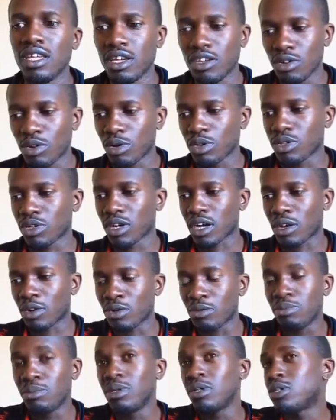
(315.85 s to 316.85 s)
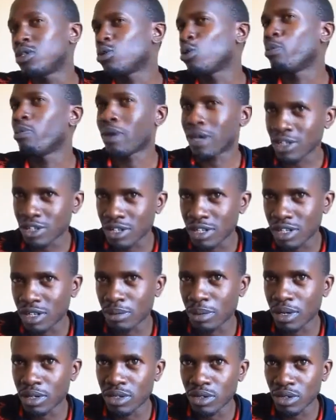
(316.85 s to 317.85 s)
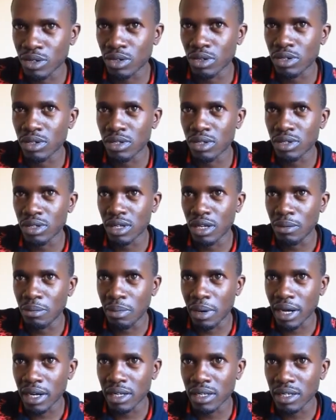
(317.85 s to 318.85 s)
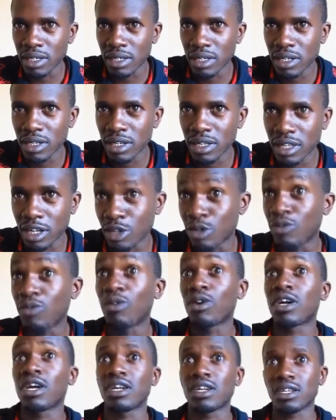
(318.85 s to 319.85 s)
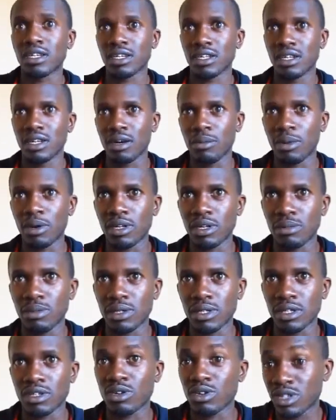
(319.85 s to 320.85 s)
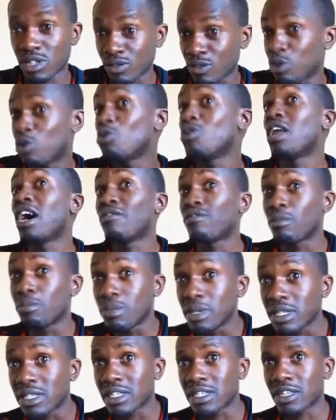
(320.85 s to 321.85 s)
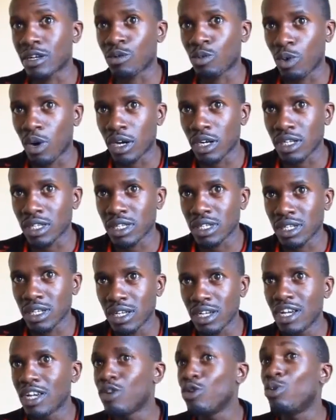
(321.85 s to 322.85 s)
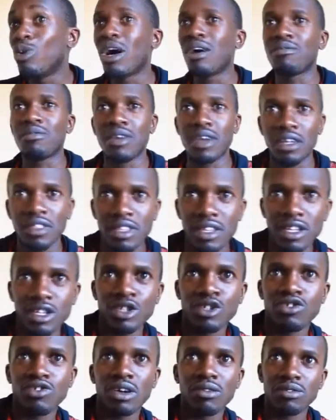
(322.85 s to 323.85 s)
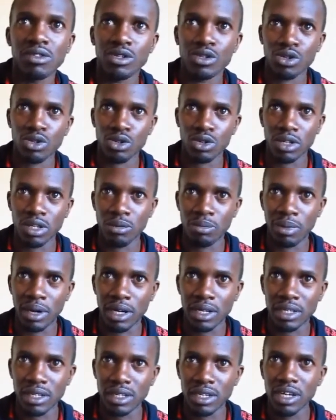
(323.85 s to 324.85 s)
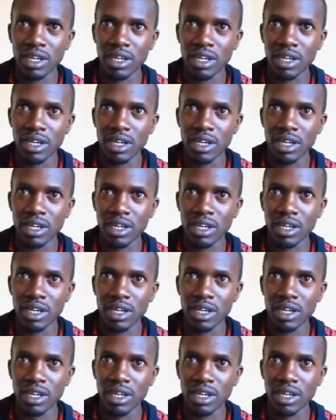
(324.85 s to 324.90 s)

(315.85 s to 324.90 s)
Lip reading: Yet you also cannot be so passionate about social impact that you forget about the business. Because if you don't have a business that works, you will have nothing that is driving the social impact.